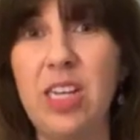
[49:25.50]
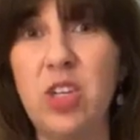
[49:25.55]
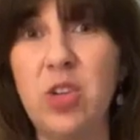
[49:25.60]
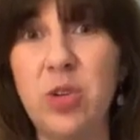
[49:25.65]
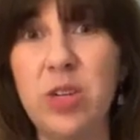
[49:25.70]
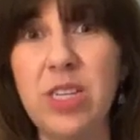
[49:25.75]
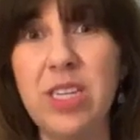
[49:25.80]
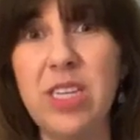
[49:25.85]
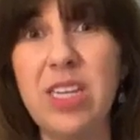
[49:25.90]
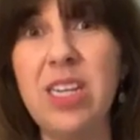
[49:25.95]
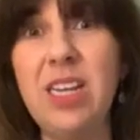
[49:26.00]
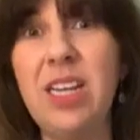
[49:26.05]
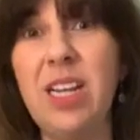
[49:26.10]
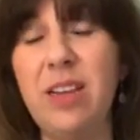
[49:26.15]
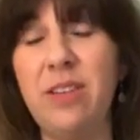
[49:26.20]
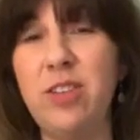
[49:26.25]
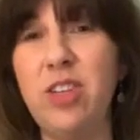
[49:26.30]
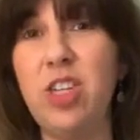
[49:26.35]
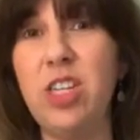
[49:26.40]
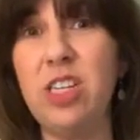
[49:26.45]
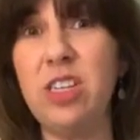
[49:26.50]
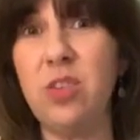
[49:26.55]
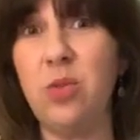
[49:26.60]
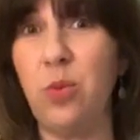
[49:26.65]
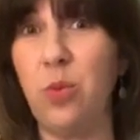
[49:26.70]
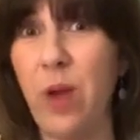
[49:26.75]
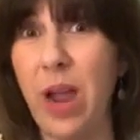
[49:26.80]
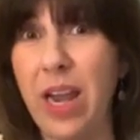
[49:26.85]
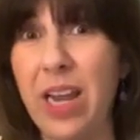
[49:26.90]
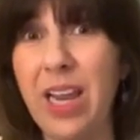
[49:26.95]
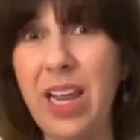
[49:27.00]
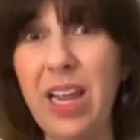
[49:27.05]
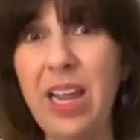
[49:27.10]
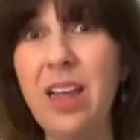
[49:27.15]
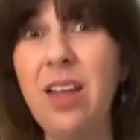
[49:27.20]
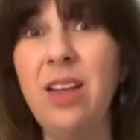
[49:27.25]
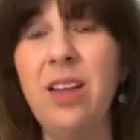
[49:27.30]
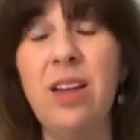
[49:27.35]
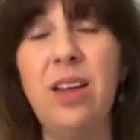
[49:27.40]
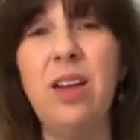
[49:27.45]
is interested, if she's
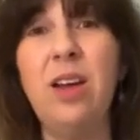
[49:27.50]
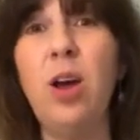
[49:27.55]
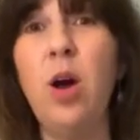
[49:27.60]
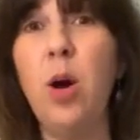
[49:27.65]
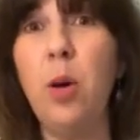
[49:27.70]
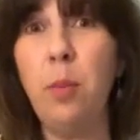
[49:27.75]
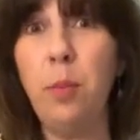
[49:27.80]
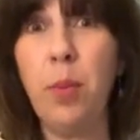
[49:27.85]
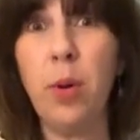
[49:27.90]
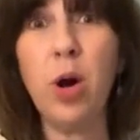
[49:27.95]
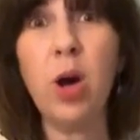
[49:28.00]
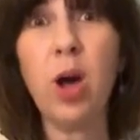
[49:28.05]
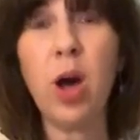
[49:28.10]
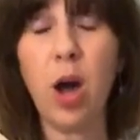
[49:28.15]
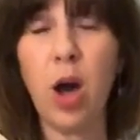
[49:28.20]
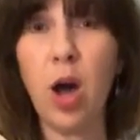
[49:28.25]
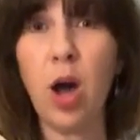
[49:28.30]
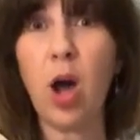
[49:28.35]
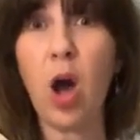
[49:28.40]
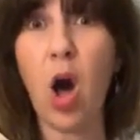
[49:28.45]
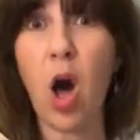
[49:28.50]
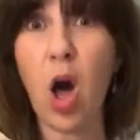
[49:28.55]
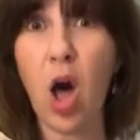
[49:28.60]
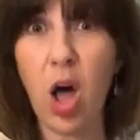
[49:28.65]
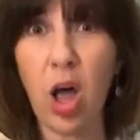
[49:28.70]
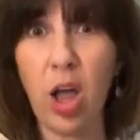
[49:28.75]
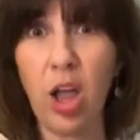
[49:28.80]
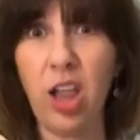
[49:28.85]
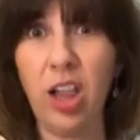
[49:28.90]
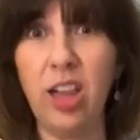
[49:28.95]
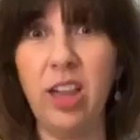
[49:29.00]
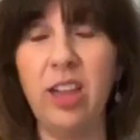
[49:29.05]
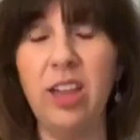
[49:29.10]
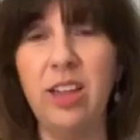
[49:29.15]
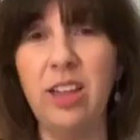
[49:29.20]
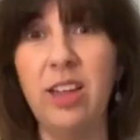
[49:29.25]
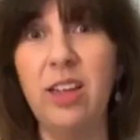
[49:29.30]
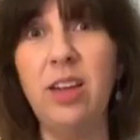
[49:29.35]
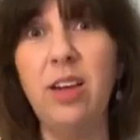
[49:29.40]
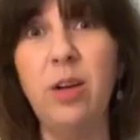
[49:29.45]
ready, book a
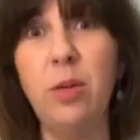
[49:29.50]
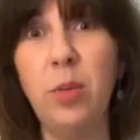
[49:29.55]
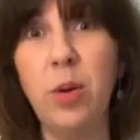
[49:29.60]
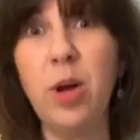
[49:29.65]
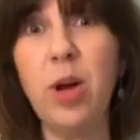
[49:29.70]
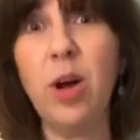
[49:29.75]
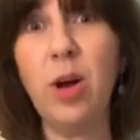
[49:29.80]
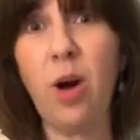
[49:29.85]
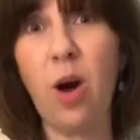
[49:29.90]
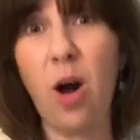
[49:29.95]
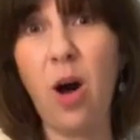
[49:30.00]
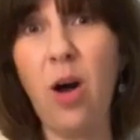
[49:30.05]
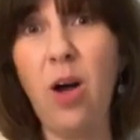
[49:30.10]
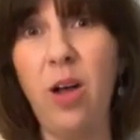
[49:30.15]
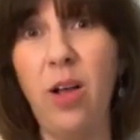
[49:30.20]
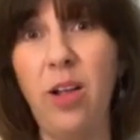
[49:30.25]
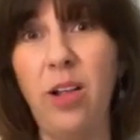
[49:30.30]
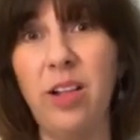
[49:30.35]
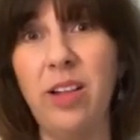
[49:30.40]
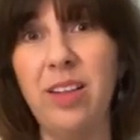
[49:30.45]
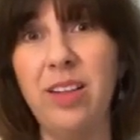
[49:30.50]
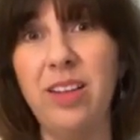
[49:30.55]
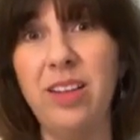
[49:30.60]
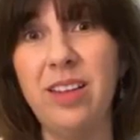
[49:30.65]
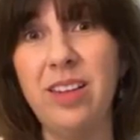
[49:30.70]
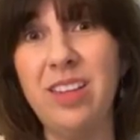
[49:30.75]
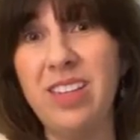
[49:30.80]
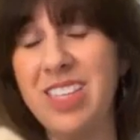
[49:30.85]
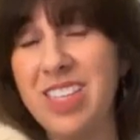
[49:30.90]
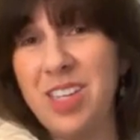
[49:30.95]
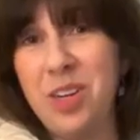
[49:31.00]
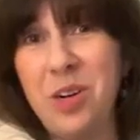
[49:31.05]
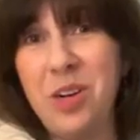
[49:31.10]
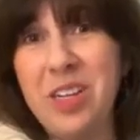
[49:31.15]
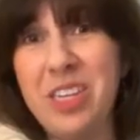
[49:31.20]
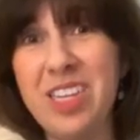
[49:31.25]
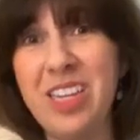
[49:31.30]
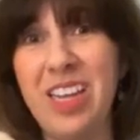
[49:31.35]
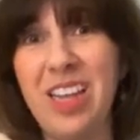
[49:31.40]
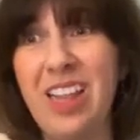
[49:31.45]
call. Book a call.
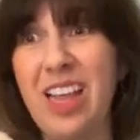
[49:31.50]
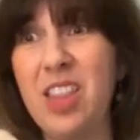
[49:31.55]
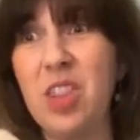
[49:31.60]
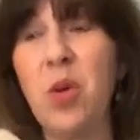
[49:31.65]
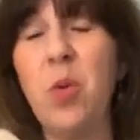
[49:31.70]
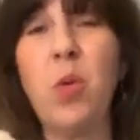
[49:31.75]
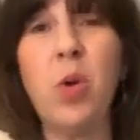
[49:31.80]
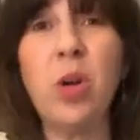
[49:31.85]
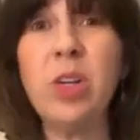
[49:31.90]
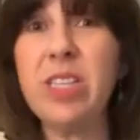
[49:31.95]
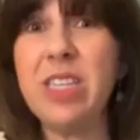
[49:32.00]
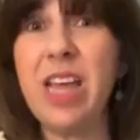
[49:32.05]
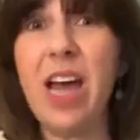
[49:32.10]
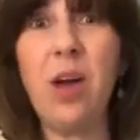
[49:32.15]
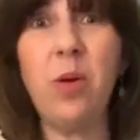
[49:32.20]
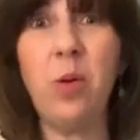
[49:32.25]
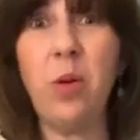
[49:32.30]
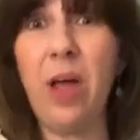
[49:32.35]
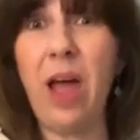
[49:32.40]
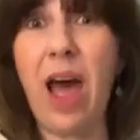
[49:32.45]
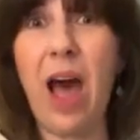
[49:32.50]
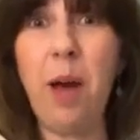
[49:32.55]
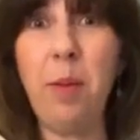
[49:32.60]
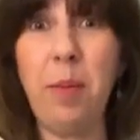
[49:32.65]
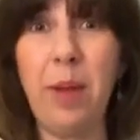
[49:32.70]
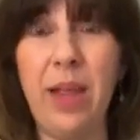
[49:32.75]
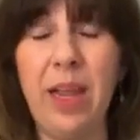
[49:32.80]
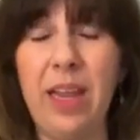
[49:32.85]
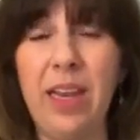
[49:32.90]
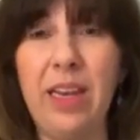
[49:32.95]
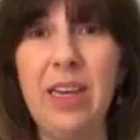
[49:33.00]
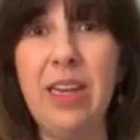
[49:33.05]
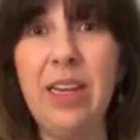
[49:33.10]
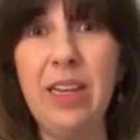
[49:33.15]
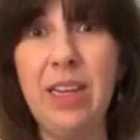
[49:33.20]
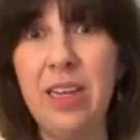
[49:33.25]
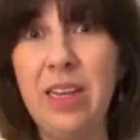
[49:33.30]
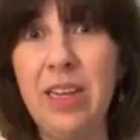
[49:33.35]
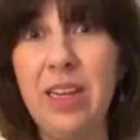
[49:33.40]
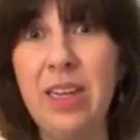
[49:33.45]
Seriously, like the worst that will
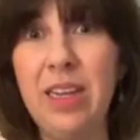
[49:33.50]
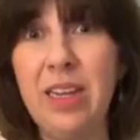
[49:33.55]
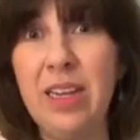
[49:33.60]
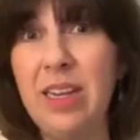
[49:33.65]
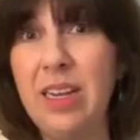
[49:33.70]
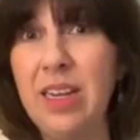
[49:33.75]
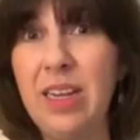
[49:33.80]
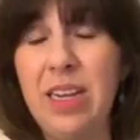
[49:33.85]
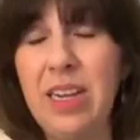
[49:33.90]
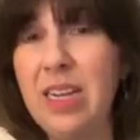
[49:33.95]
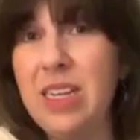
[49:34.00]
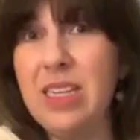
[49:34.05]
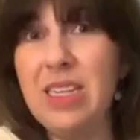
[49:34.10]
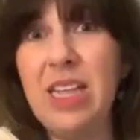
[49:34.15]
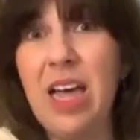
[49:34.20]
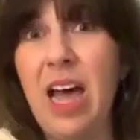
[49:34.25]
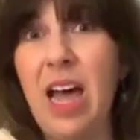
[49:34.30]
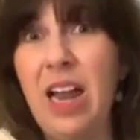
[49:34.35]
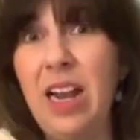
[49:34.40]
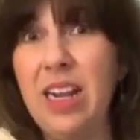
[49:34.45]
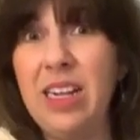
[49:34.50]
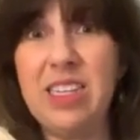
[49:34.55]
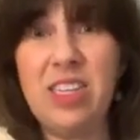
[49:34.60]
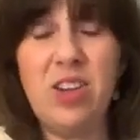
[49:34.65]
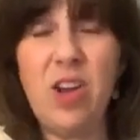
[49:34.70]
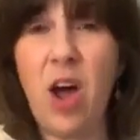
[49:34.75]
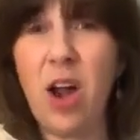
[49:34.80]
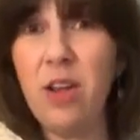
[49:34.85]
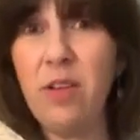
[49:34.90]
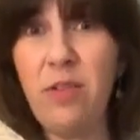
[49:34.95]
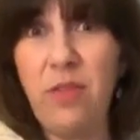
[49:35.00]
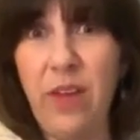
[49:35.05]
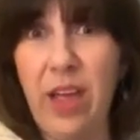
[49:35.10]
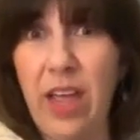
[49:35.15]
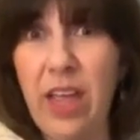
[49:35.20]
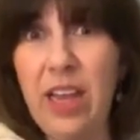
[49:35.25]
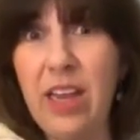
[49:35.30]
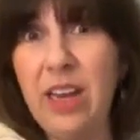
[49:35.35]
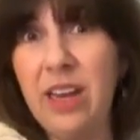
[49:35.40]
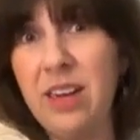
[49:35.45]
happen is that it's not a
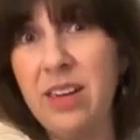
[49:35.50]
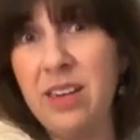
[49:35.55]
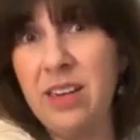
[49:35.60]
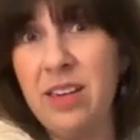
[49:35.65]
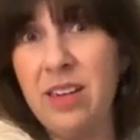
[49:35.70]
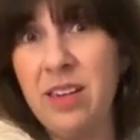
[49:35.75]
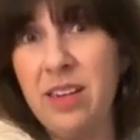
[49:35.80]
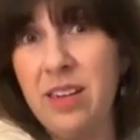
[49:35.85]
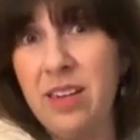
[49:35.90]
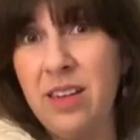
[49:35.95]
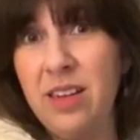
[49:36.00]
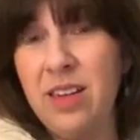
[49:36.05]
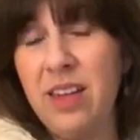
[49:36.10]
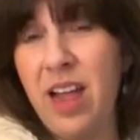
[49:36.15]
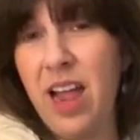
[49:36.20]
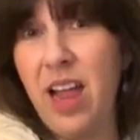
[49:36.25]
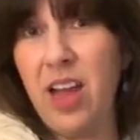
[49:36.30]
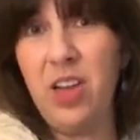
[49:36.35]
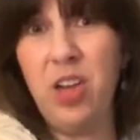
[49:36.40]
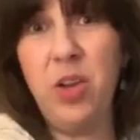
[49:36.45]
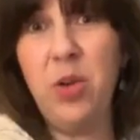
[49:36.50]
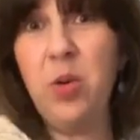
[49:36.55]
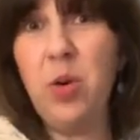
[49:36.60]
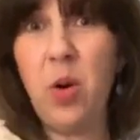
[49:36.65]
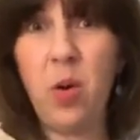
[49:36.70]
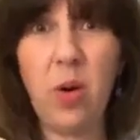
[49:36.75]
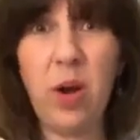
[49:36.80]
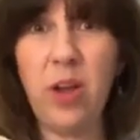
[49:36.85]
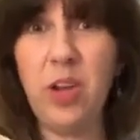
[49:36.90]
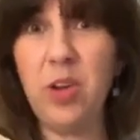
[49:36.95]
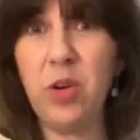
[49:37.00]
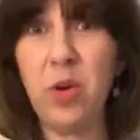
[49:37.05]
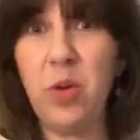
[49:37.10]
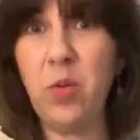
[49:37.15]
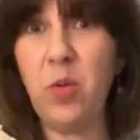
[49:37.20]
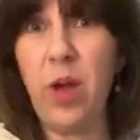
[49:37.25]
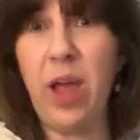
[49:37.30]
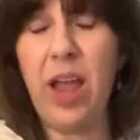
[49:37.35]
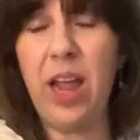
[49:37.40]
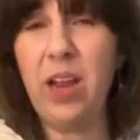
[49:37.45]
fit and you go on your
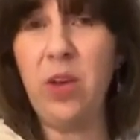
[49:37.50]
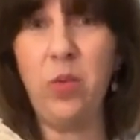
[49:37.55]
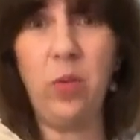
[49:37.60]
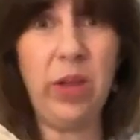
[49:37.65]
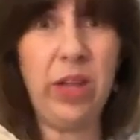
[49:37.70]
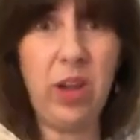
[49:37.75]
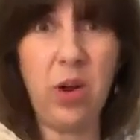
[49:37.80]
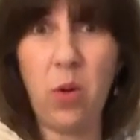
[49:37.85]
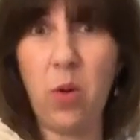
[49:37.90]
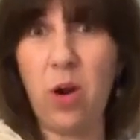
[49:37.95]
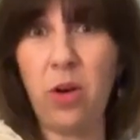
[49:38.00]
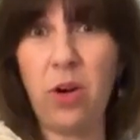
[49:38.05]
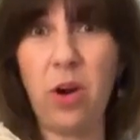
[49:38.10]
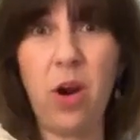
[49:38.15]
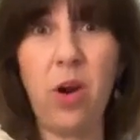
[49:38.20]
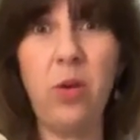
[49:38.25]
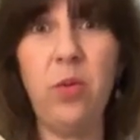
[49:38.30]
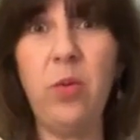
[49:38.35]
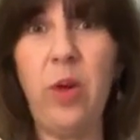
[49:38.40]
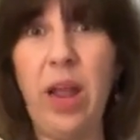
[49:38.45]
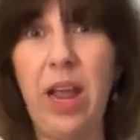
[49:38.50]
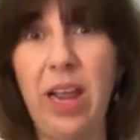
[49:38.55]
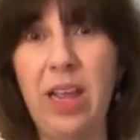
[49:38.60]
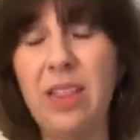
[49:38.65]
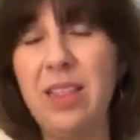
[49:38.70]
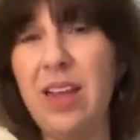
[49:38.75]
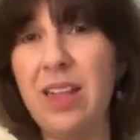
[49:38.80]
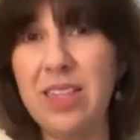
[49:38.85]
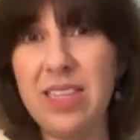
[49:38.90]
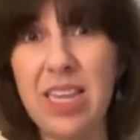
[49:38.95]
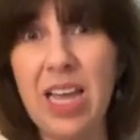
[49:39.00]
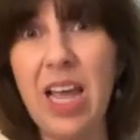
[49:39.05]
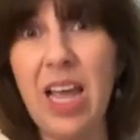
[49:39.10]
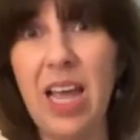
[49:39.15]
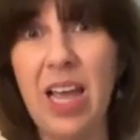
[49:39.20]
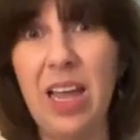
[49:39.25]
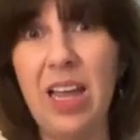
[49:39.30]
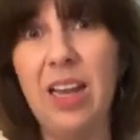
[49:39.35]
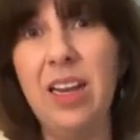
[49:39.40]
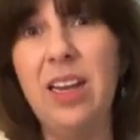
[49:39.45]
own way and we go on our own way and that's
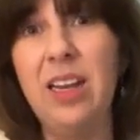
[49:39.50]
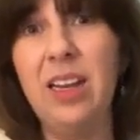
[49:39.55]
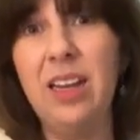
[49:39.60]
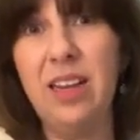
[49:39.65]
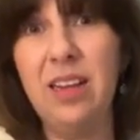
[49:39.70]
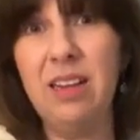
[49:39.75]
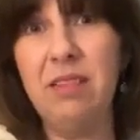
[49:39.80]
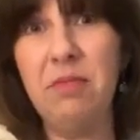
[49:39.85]
it.